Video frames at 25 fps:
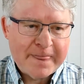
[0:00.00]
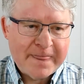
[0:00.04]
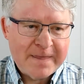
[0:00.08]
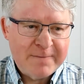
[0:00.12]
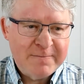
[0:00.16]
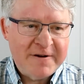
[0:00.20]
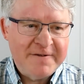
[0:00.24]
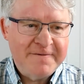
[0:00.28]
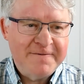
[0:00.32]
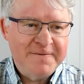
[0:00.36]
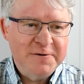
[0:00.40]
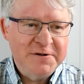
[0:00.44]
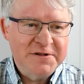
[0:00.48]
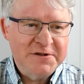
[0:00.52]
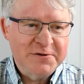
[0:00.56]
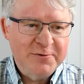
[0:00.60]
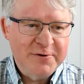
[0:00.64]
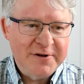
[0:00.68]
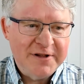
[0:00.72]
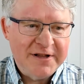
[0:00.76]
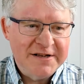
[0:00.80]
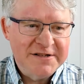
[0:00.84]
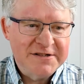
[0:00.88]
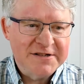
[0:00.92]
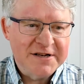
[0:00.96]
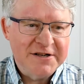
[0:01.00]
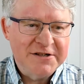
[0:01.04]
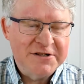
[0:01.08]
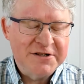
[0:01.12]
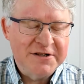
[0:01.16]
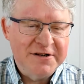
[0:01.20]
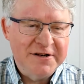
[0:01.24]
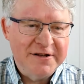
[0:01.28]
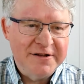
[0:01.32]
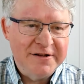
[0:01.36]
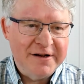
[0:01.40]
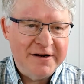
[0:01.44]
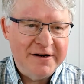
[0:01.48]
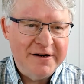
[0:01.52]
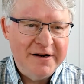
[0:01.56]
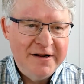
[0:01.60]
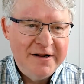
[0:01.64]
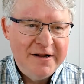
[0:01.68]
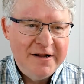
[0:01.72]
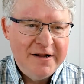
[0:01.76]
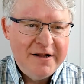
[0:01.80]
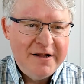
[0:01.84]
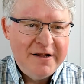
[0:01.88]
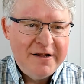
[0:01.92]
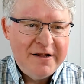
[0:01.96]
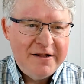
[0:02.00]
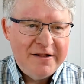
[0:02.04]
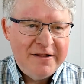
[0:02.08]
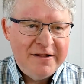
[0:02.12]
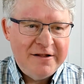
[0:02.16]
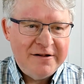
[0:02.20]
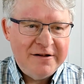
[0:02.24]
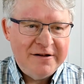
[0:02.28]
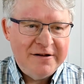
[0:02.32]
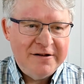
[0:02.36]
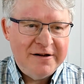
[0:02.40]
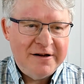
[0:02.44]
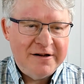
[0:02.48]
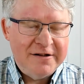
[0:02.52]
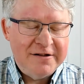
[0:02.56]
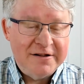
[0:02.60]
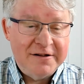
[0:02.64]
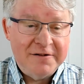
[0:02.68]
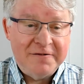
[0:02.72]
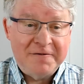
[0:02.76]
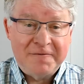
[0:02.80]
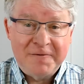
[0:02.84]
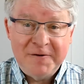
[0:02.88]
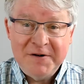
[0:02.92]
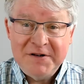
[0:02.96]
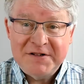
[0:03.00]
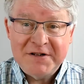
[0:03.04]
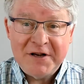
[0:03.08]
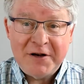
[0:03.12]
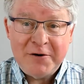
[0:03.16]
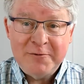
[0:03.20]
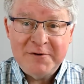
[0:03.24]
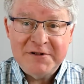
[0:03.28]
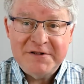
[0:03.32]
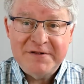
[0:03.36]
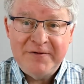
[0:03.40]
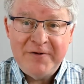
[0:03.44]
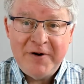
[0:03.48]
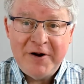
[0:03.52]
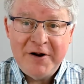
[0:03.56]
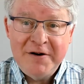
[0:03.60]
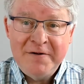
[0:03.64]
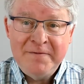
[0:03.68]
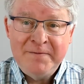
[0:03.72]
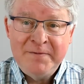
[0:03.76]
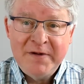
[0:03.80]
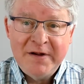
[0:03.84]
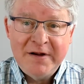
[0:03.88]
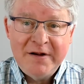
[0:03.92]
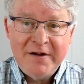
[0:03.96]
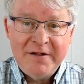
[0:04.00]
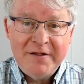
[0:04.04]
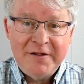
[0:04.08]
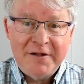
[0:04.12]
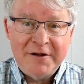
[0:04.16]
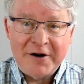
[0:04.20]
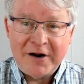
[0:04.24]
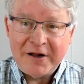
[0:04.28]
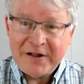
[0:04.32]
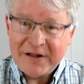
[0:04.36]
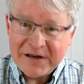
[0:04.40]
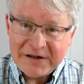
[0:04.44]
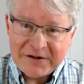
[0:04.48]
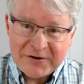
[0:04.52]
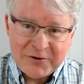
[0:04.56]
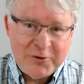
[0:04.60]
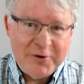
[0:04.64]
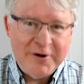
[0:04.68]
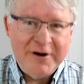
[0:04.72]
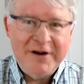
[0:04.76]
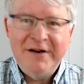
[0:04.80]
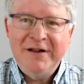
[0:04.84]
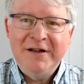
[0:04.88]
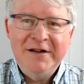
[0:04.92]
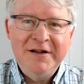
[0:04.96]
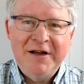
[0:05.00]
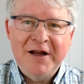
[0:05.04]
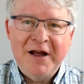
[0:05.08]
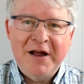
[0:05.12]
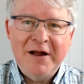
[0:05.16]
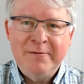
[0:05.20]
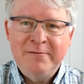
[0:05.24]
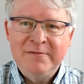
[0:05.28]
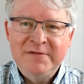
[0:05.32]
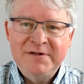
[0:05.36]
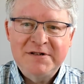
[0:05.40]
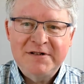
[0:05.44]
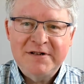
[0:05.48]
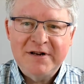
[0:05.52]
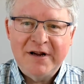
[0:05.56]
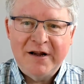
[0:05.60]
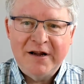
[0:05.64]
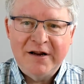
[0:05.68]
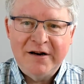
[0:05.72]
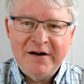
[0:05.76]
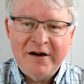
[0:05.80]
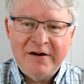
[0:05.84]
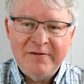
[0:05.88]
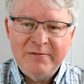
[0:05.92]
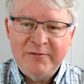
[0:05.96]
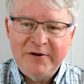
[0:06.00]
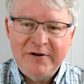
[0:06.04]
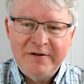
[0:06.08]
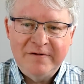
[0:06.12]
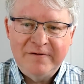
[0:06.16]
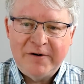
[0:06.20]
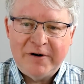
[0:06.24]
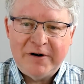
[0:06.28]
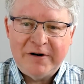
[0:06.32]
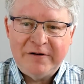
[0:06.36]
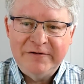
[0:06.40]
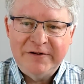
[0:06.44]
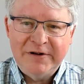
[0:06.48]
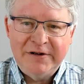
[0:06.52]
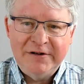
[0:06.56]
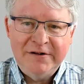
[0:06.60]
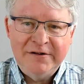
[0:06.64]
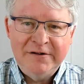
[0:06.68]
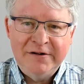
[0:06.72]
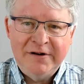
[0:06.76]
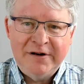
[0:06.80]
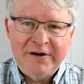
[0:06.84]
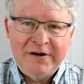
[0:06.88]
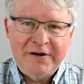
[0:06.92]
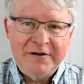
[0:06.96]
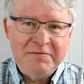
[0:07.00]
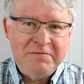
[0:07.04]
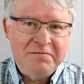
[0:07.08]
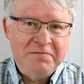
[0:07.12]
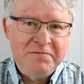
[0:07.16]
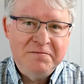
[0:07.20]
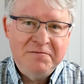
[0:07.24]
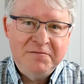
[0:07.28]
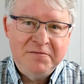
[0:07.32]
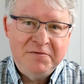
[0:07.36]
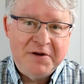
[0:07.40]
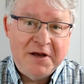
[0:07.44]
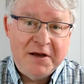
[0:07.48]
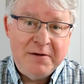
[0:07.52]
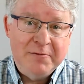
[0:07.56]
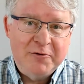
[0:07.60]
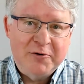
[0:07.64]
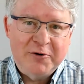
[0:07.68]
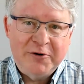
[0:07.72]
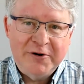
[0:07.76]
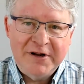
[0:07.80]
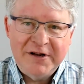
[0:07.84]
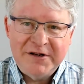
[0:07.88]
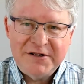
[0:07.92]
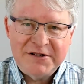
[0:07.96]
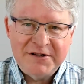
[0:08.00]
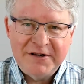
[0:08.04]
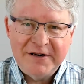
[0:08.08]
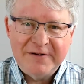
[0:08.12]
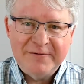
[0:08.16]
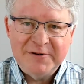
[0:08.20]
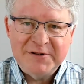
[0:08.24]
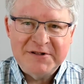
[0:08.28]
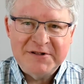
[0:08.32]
my first realization that that FreeCell was fun, that I liked creating games, and I've been involved in game creation ever